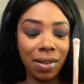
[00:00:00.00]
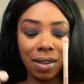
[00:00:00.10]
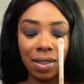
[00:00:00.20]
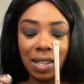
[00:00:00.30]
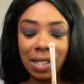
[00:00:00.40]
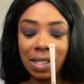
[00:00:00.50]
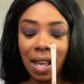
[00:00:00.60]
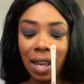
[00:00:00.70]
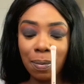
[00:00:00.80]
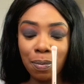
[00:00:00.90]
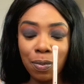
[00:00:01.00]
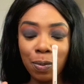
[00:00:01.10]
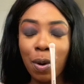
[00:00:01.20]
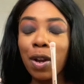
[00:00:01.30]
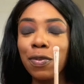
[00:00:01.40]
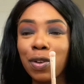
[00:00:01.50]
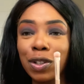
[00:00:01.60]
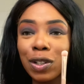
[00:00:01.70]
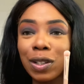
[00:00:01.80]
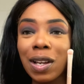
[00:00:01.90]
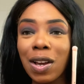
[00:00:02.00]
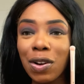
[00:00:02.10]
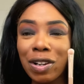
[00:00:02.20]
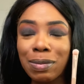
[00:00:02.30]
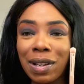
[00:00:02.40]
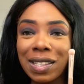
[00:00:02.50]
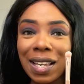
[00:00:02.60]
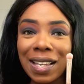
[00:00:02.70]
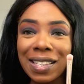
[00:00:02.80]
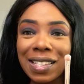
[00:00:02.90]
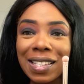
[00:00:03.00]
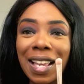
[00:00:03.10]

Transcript: This is the Profusion Cosmetics